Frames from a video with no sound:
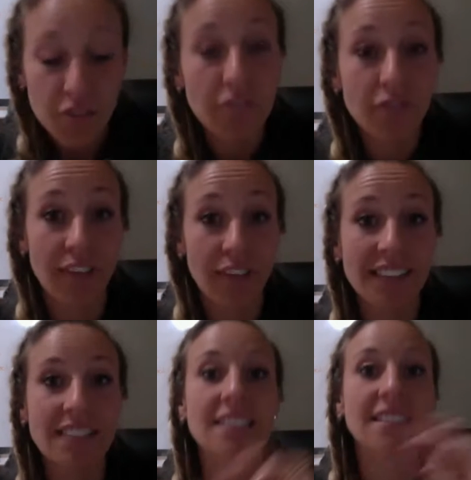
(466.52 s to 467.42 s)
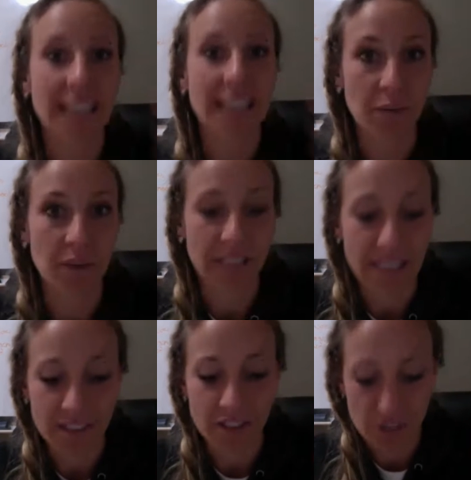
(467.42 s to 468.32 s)
that's the second one.
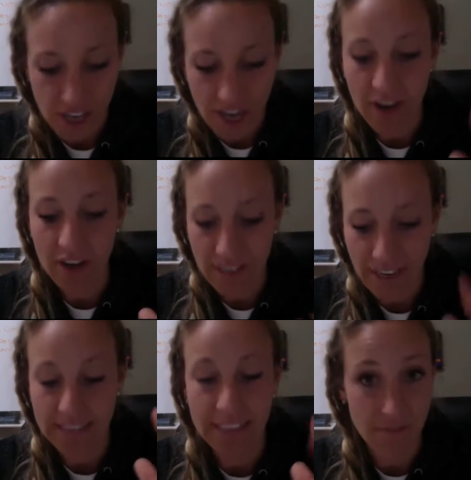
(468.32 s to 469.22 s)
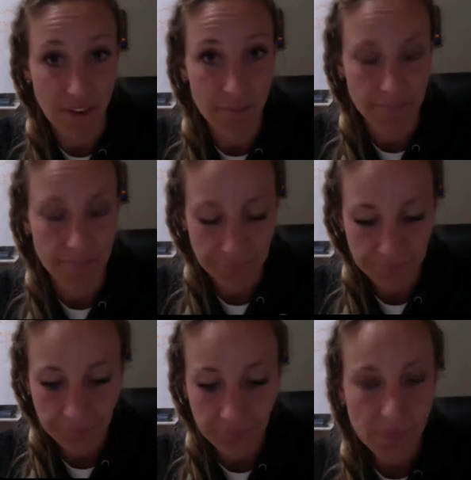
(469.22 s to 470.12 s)
That's share, connect, invite.
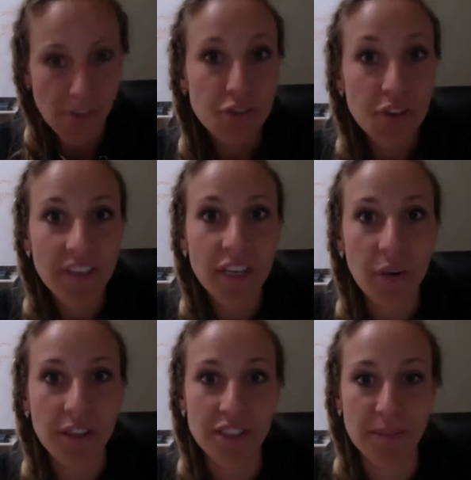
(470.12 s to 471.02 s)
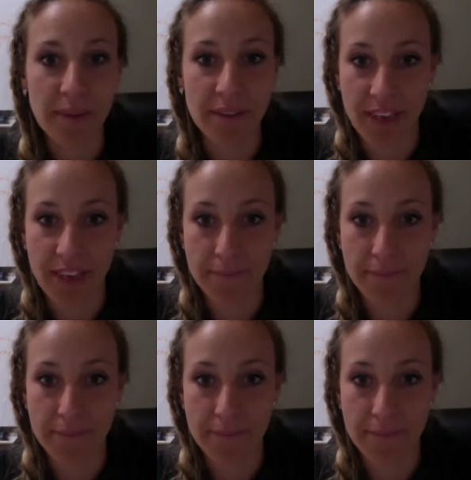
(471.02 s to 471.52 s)
Do you have any questions about that?